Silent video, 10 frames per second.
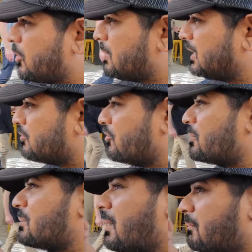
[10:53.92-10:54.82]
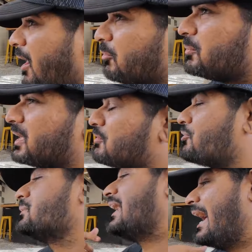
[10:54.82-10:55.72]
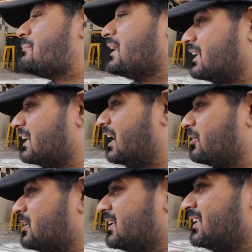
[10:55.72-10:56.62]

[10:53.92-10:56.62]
would make it for me. My mom would make it for me, and I make it now.